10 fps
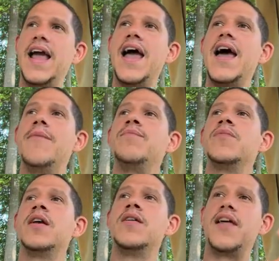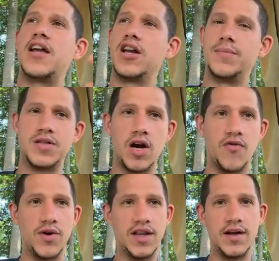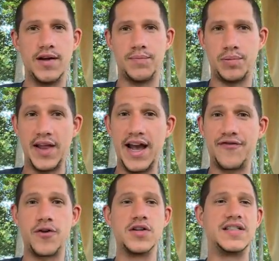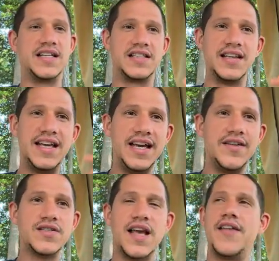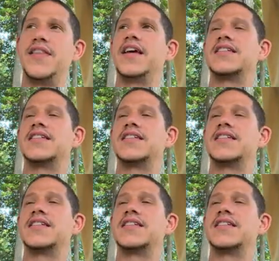And they could observe when the plant first gets leaves and the